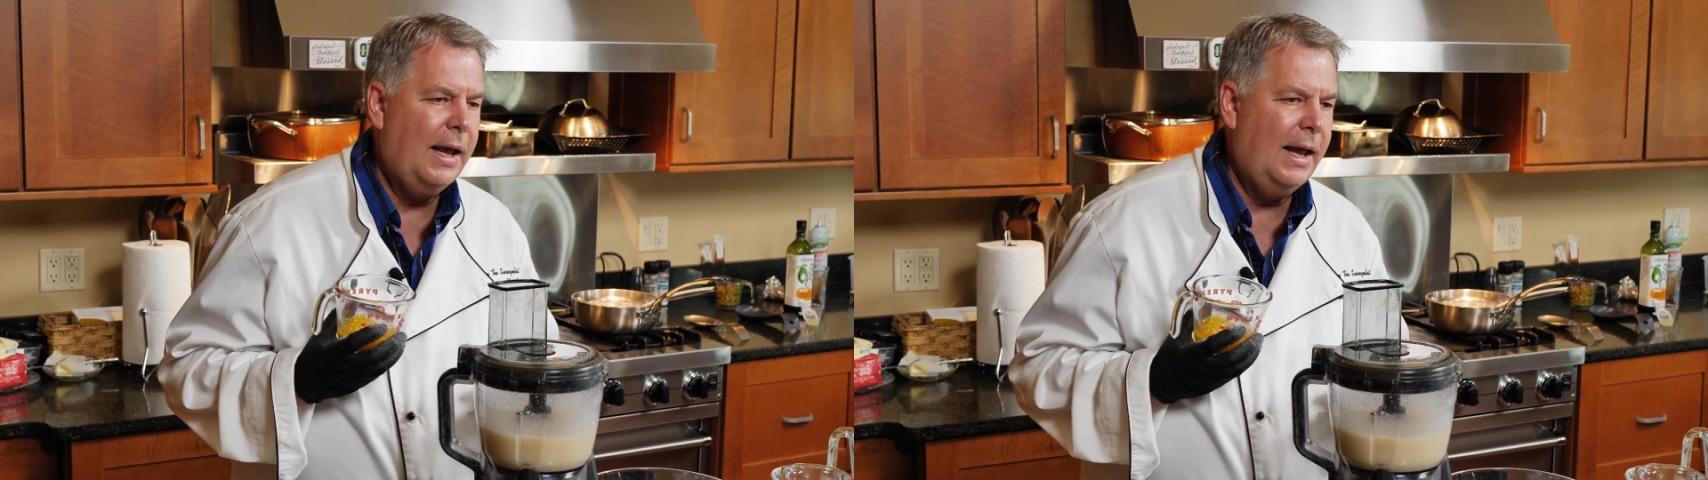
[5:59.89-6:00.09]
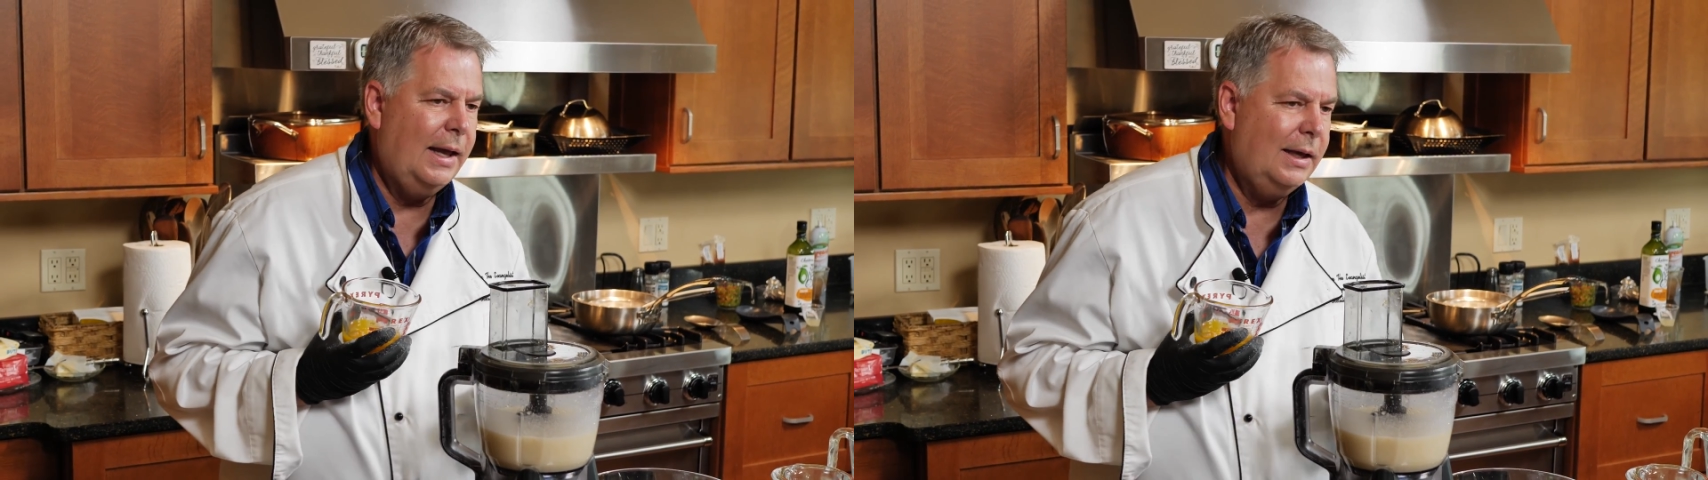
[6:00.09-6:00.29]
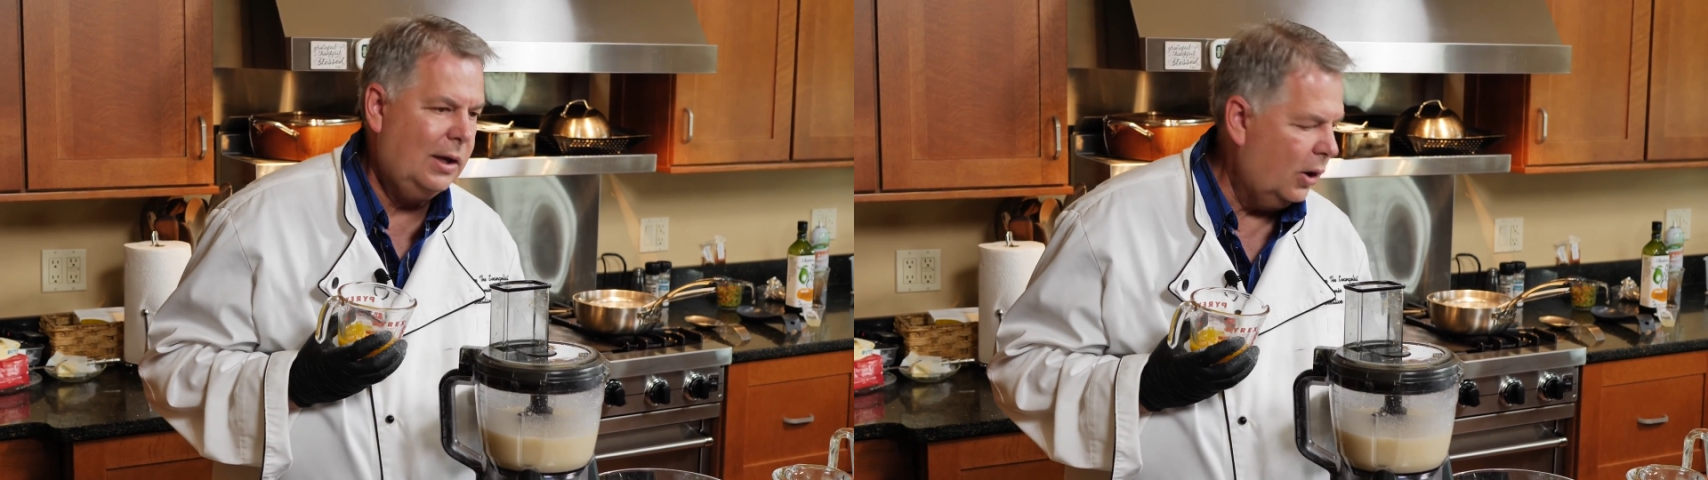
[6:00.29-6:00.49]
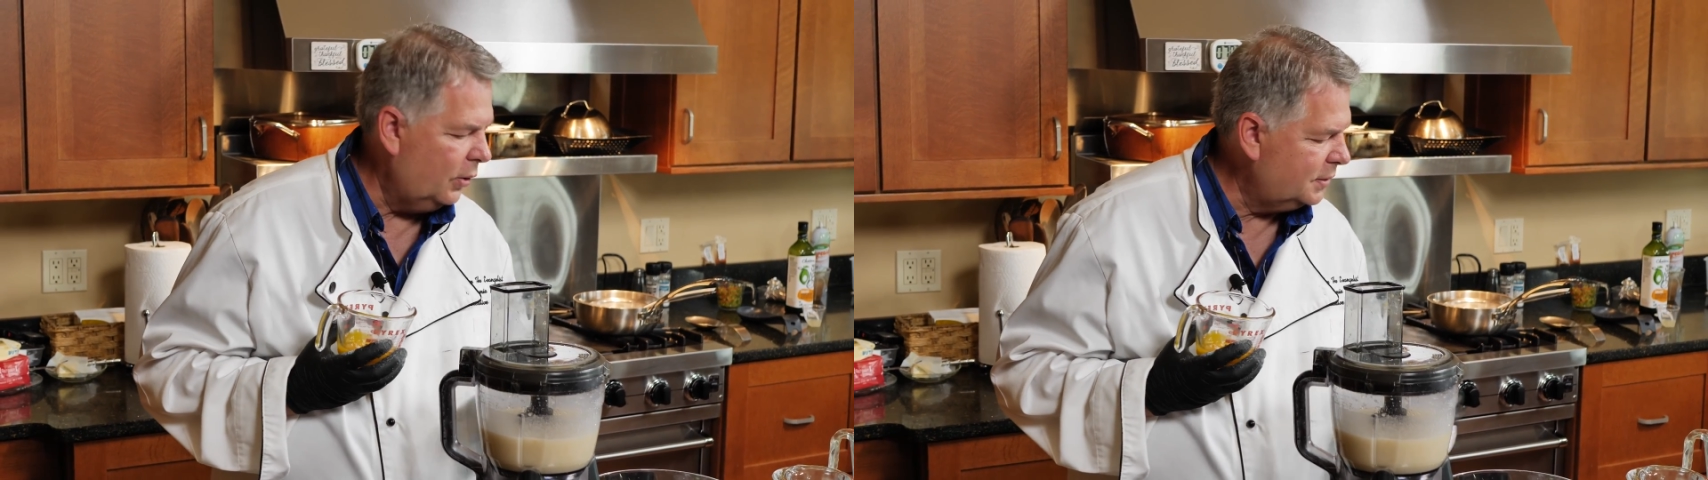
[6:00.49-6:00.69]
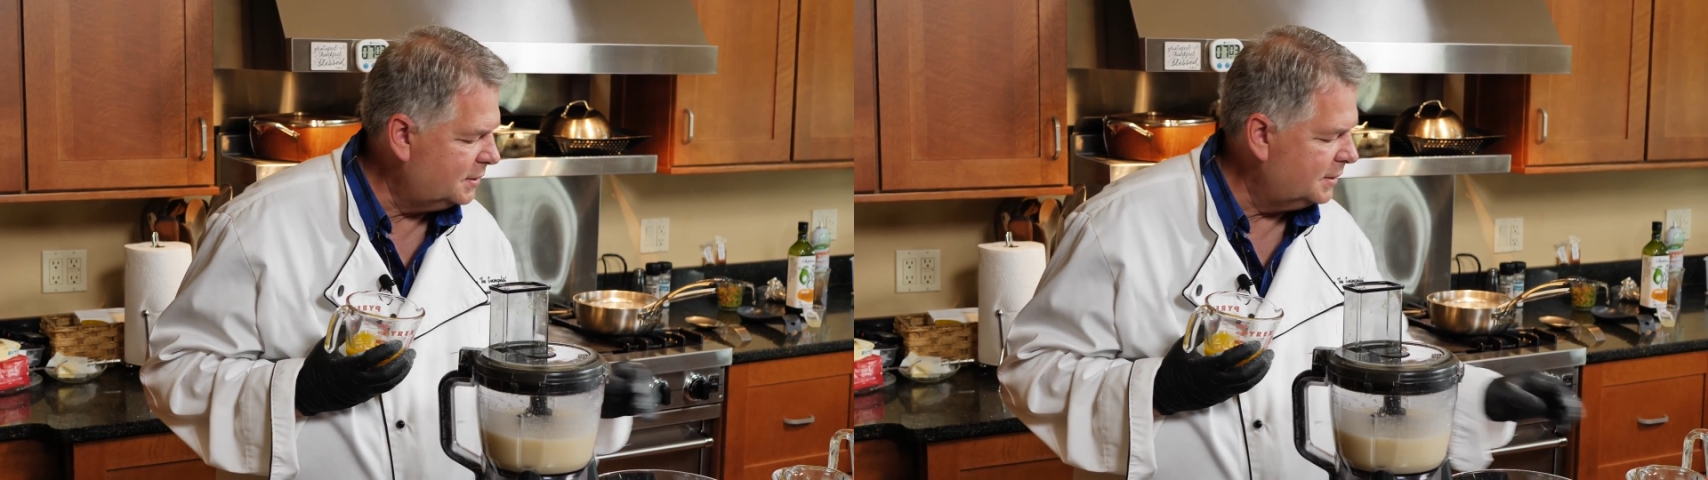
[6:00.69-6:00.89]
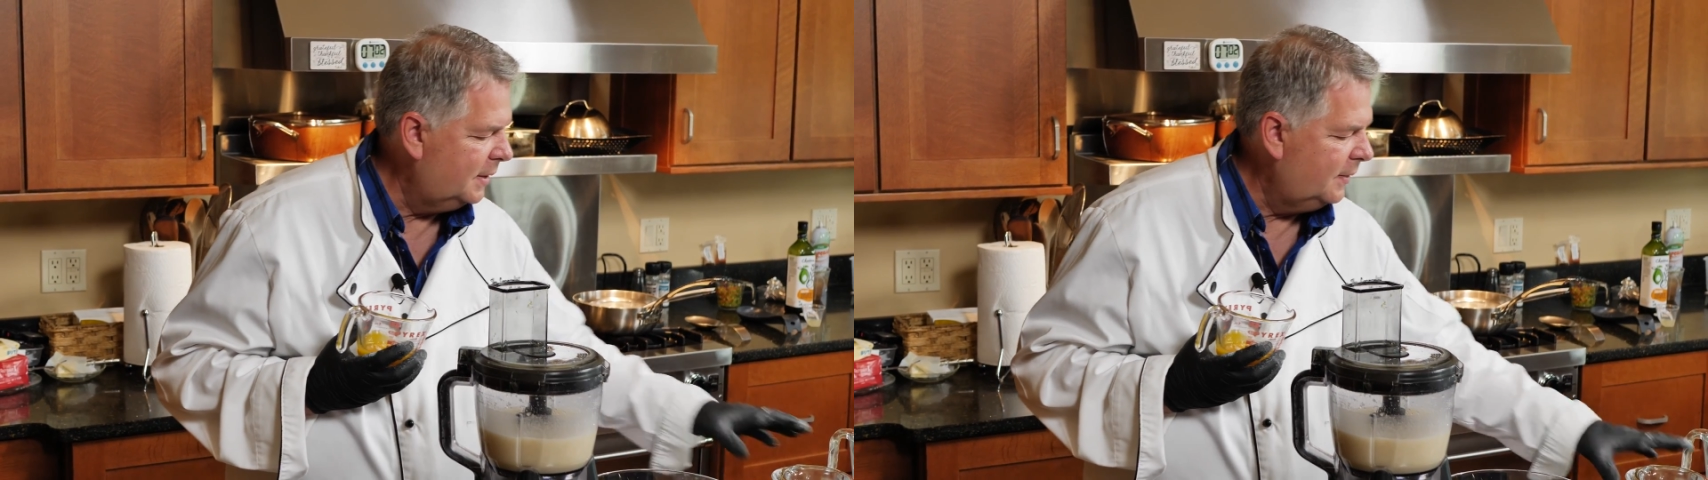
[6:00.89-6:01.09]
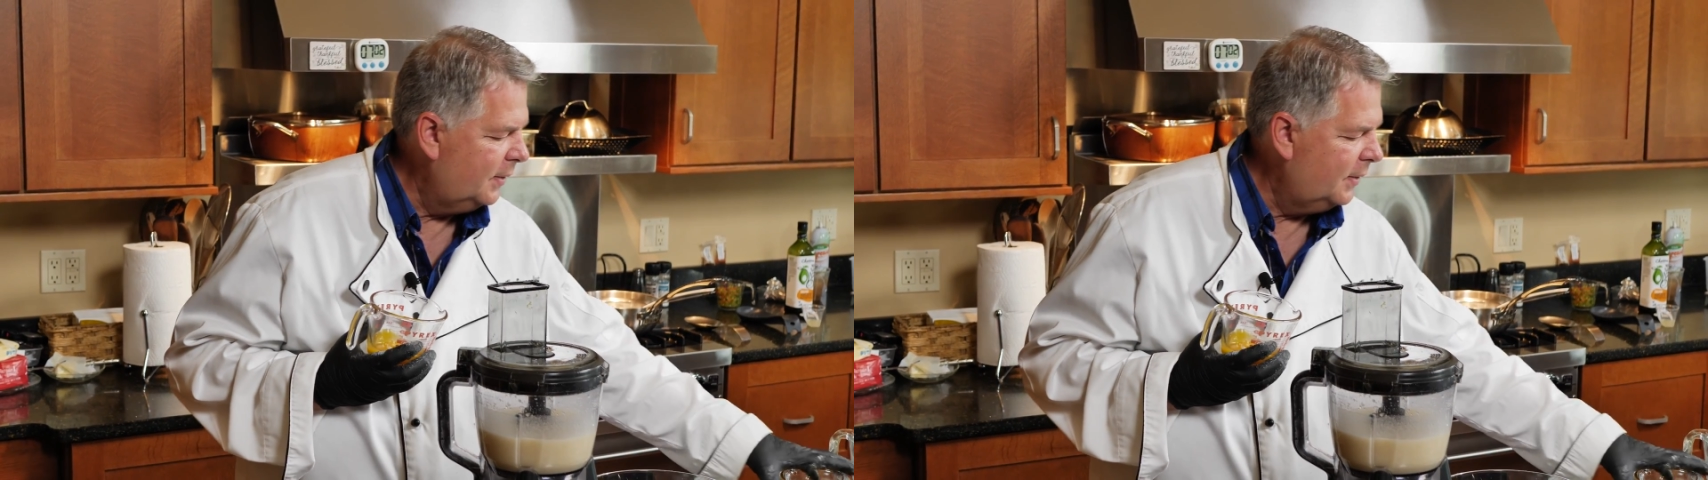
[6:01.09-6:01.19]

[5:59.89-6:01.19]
egg yolks